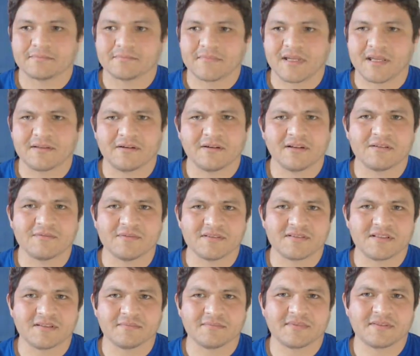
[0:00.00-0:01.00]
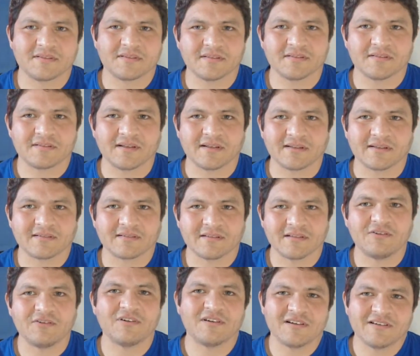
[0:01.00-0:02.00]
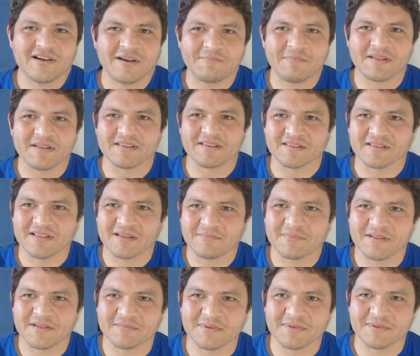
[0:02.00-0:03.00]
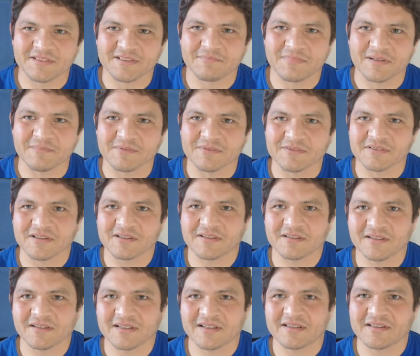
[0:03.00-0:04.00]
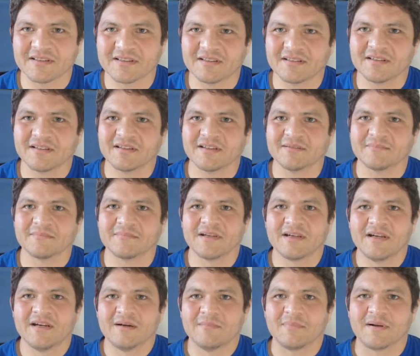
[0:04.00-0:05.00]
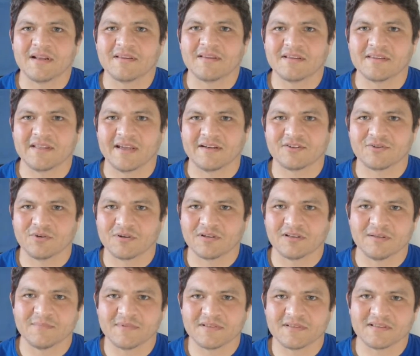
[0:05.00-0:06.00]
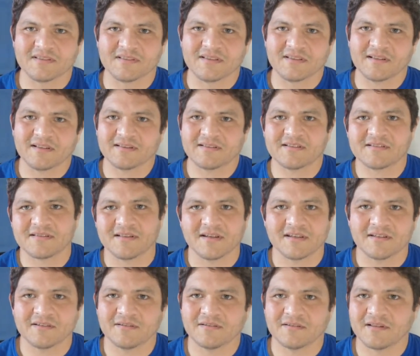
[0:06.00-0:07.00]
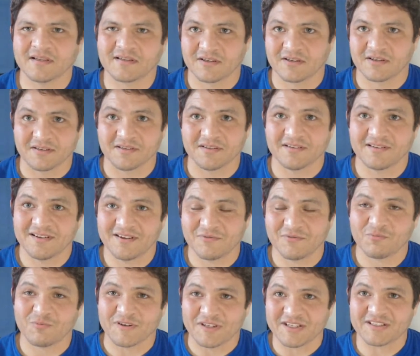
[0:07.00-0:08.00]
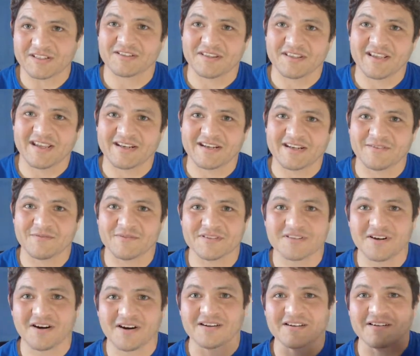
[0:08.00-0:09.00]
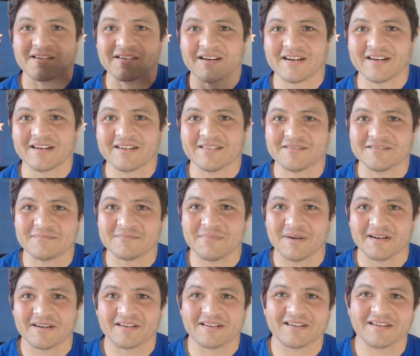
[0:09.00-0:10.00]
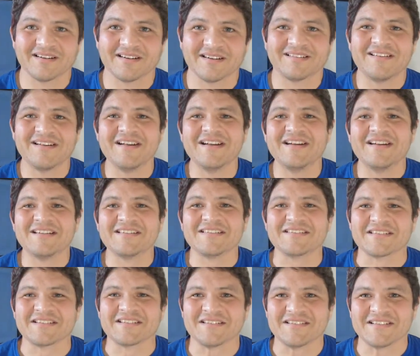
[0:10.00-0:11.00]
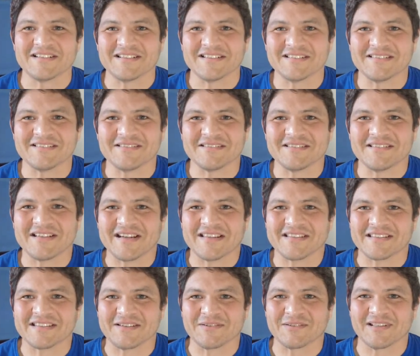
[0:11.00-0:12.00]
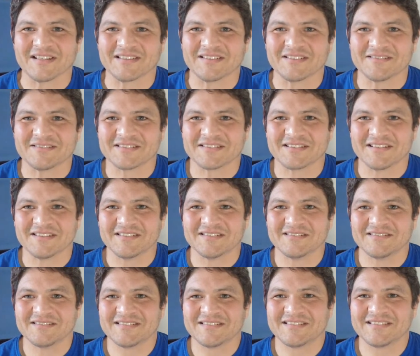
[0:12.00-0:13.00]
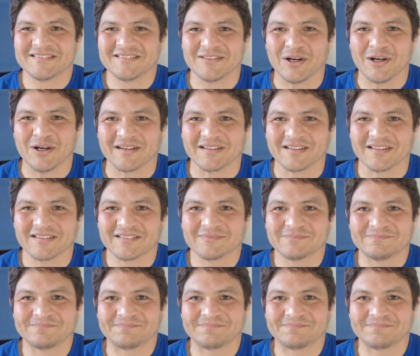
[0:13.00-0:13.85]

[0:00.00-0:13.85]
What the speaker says: yeah, the early ones seemed to like well, I pinned a bunch of people early, and then but I think they had shorter limits, and then they just let you like when you get to the end, everyone's harder, right? Everyone's better, so I think they would let those go longer.